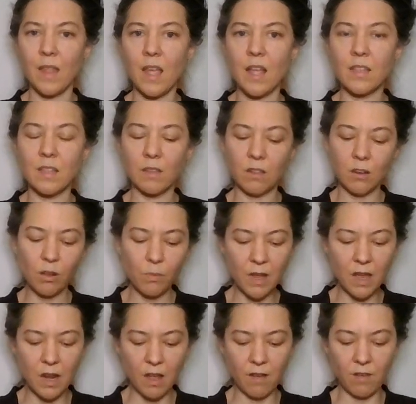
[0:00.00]
it's a little
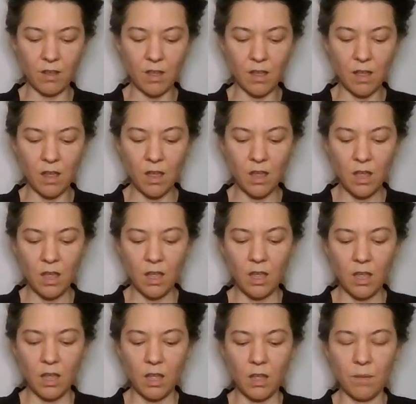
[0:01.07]
bit of a
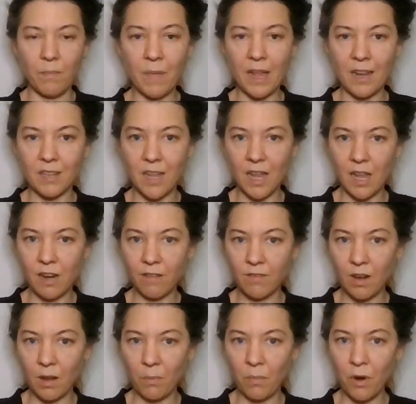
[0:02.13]

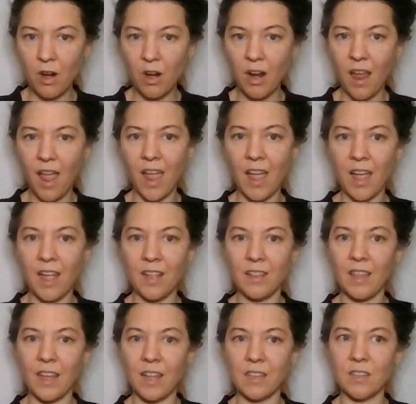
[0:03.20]
meditative number,
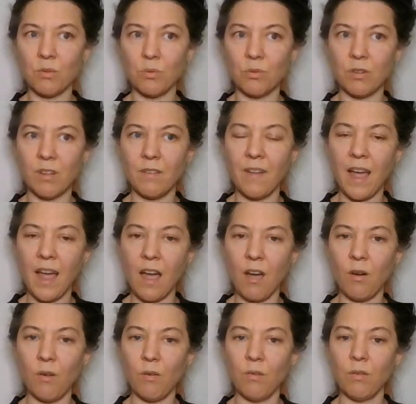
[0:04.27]
and that's sort of
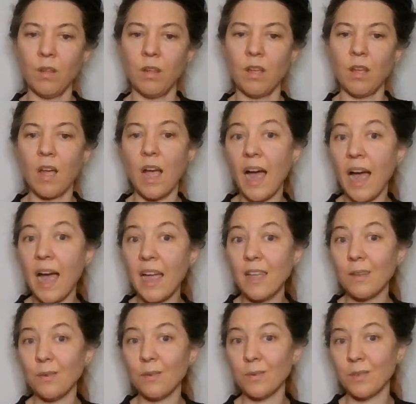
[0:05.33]
how I
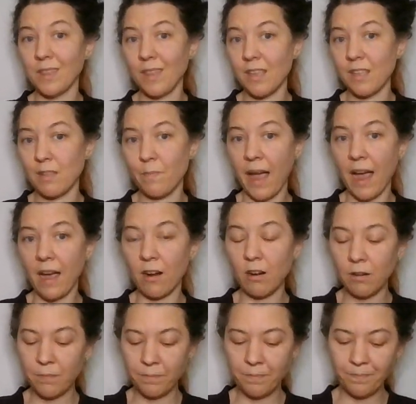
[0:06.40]
use this
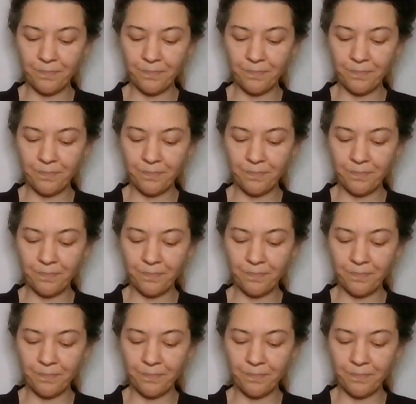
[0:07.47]
pattern.